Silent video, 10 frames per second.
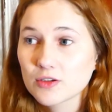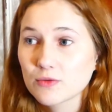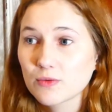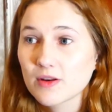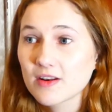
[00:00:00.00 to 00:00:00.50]

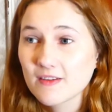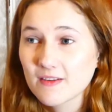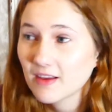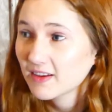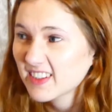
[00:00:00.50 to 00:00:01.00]
you,
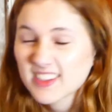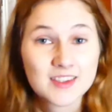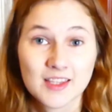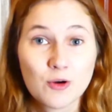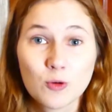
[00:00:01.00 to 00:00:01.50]

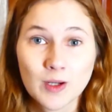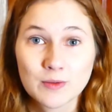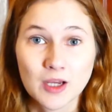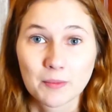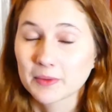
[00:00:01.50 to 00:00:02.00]
they all
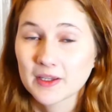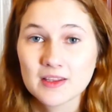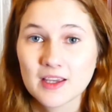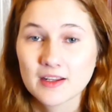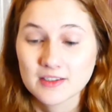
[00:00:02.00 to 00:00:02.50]
mount up in
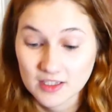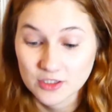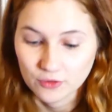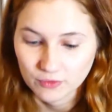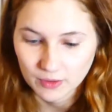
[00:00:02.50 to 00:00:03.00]
the end is
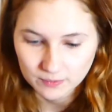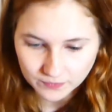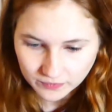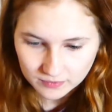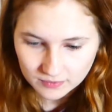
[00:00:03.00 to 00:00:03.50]
good for you.
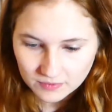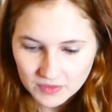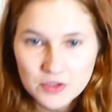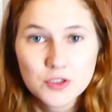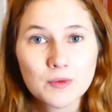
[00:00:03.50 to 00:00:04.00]

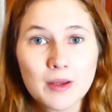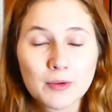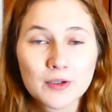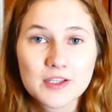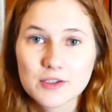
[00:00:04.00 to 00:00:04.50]
Don't let
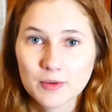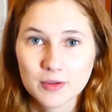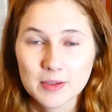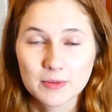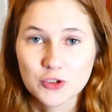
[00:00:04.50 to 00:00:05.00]
bullies or
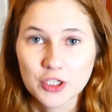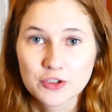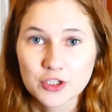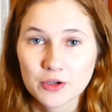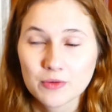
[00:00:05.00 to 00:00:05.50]
other people
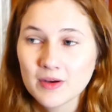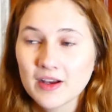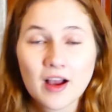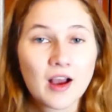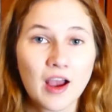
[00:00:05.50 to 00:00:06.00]
judge you.
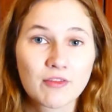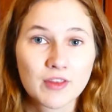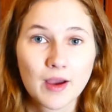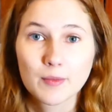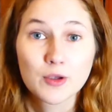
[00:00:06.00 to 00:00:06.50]
F
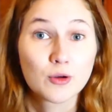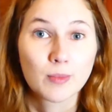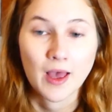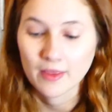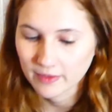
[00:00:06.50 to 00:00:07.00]
them, you're
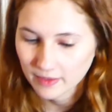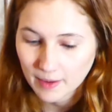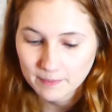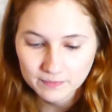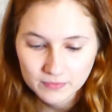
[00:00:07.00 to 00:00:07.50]
better than
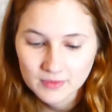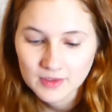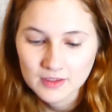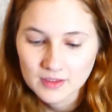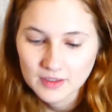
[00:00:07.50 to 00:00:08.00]
them.
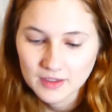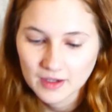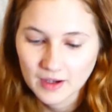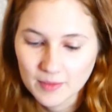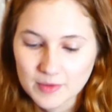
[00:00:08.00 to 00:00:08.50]

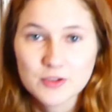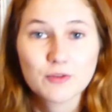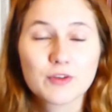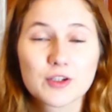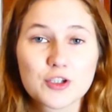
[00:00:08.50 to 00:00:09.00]
Um,
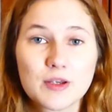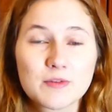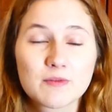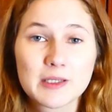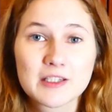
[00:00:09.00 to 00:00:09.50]
don't feel ashamed
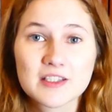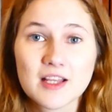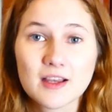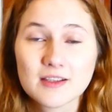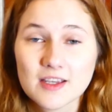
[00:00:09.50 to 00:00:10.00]
of being
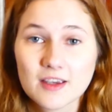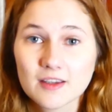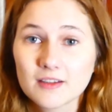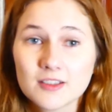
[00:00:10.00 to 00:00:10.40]
dyslexic.